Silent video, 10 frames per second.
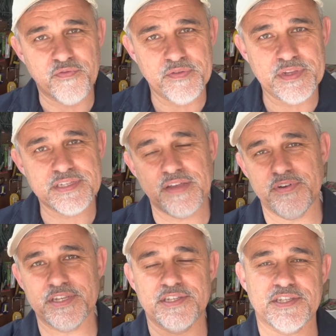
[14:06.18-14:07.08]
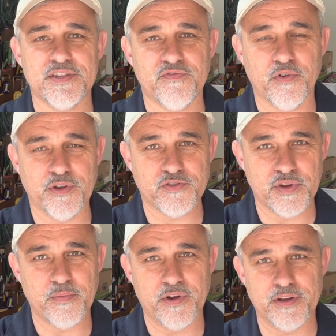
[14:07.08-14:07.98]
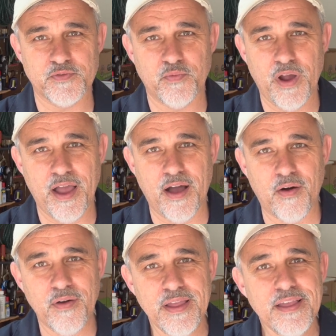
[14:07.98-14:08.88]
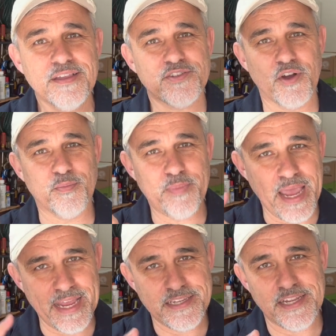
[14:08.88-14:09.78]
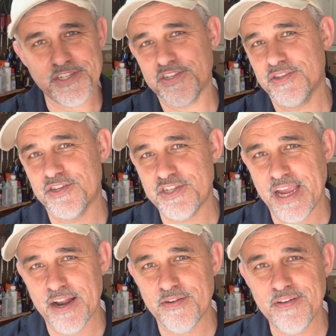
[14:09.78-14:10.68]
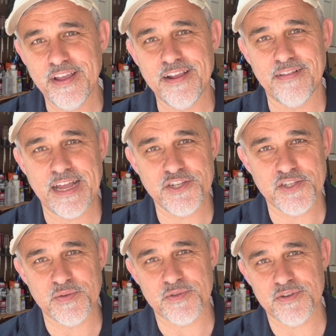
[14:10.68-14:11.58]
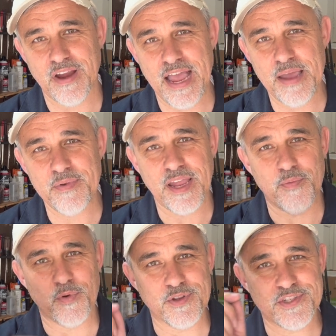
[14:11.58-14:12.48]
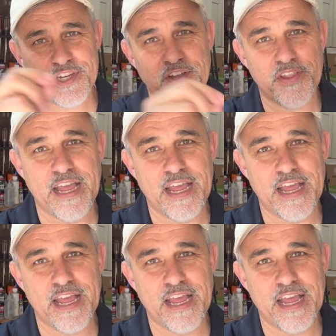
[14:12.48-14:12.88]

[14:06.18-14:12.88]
a 57 to 64 distributor as well. So pay attention to the channel. Glad you subscribed, and we'll see you on the